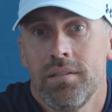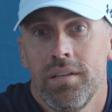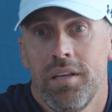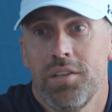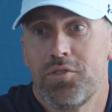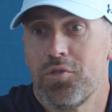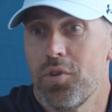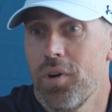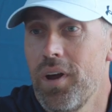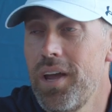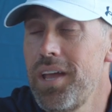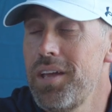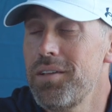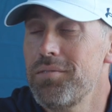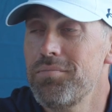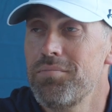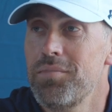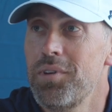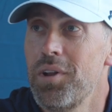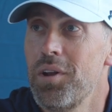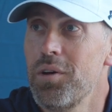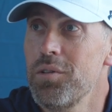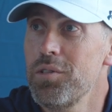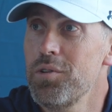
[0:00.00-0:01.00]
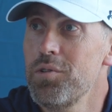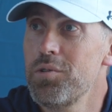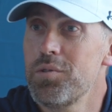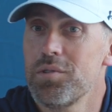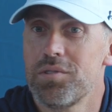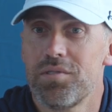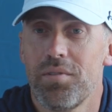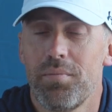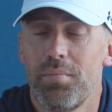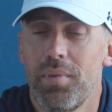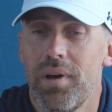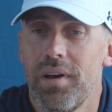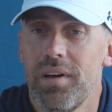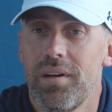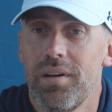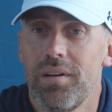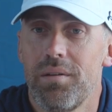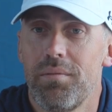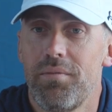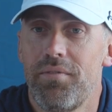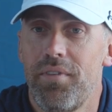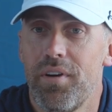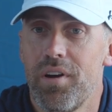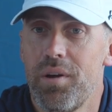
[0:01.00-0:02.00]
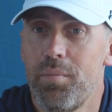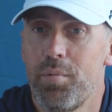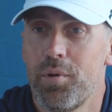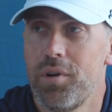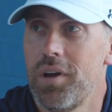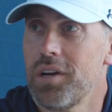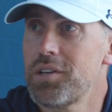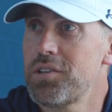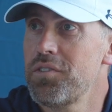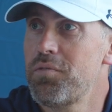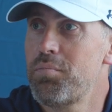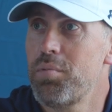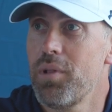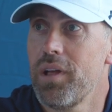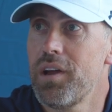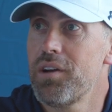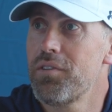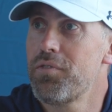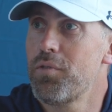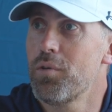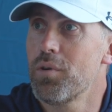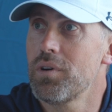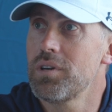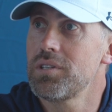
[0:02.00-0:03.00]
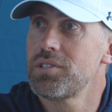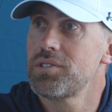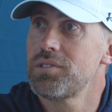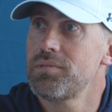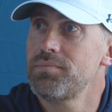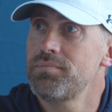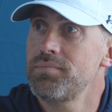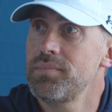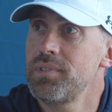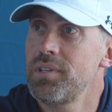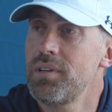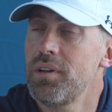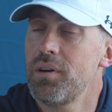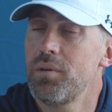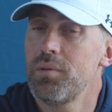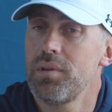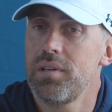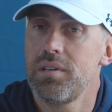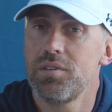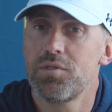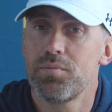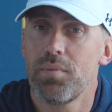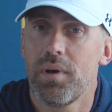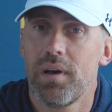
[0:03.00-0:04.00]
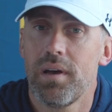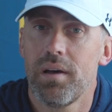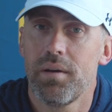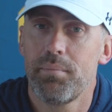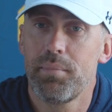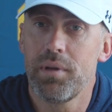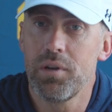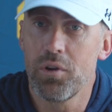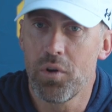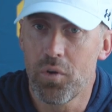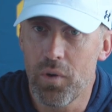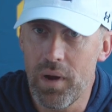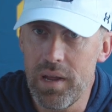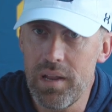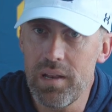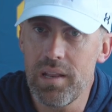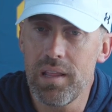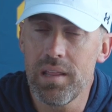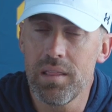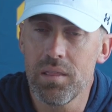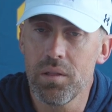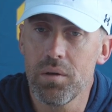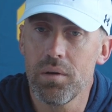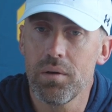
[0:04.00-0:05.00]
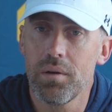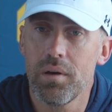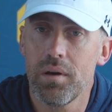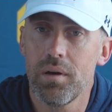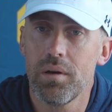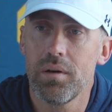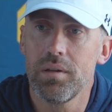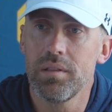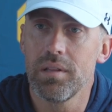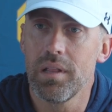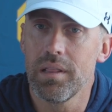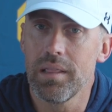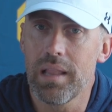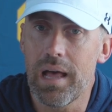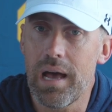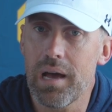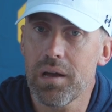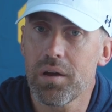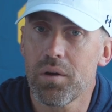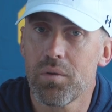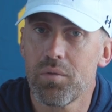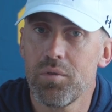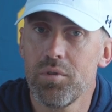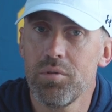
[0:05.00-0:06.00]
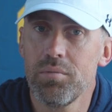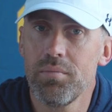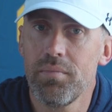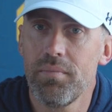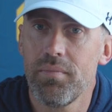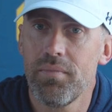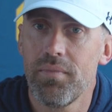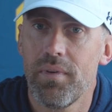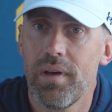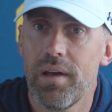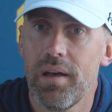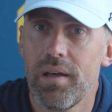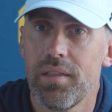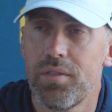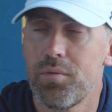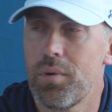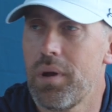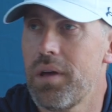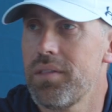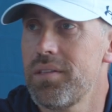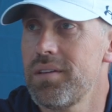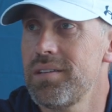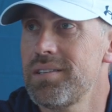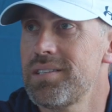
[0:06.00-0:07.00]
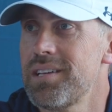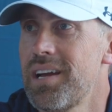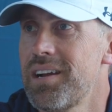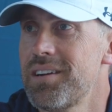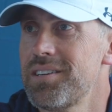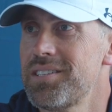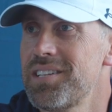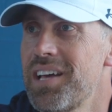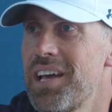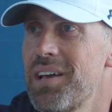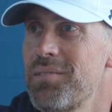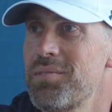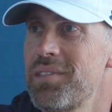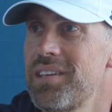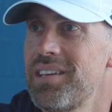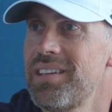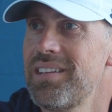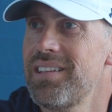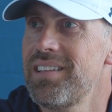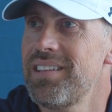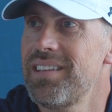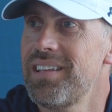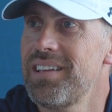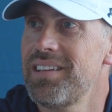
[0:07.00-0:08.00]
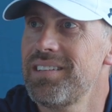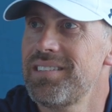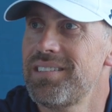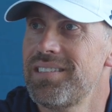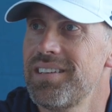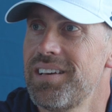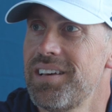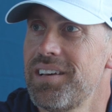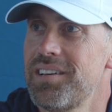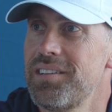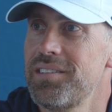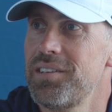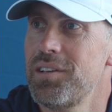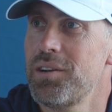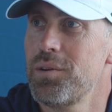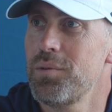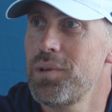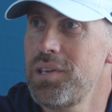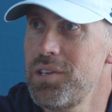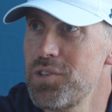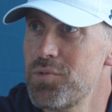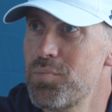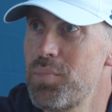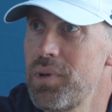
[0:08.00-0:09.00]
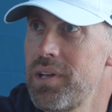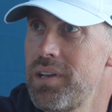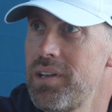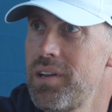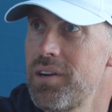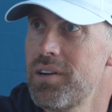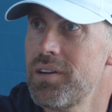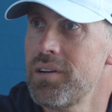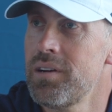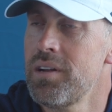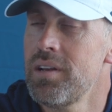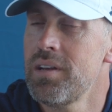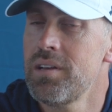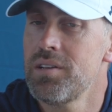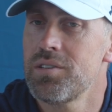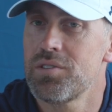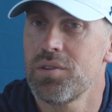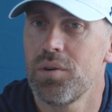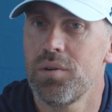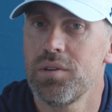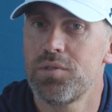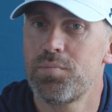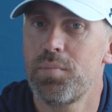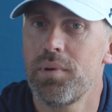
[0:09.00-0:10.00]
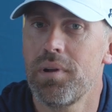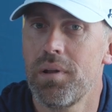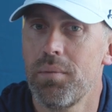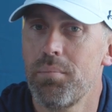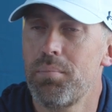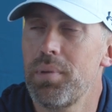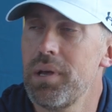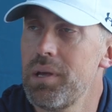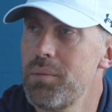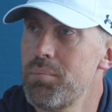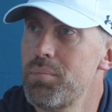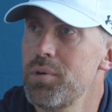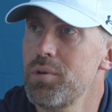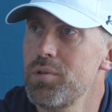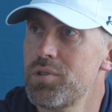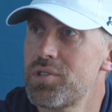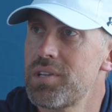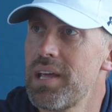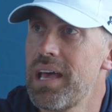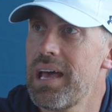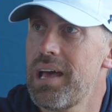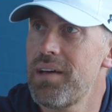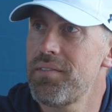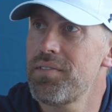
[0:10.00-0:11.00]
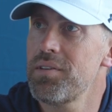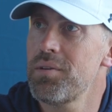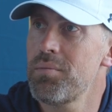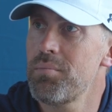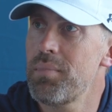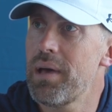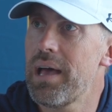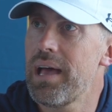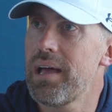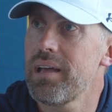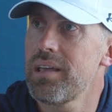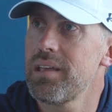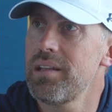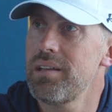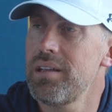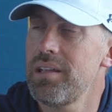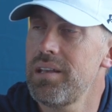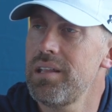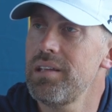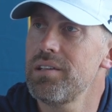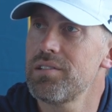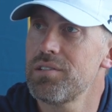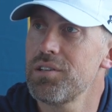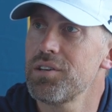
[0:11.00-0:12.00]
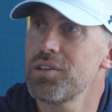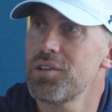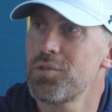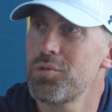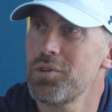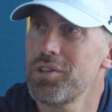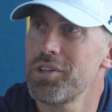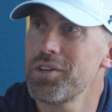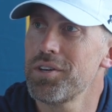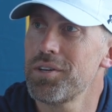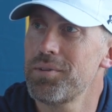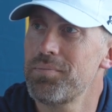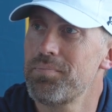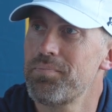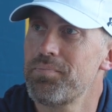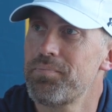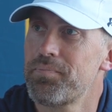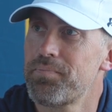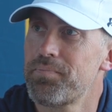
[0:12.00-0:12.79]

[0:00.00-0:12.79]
It's great. You know, Luke was a very productive player for us. You know, he's been great in the locker room throughout the entire time that he's been here. So it's been a big boost to have him back, and he's looking really good.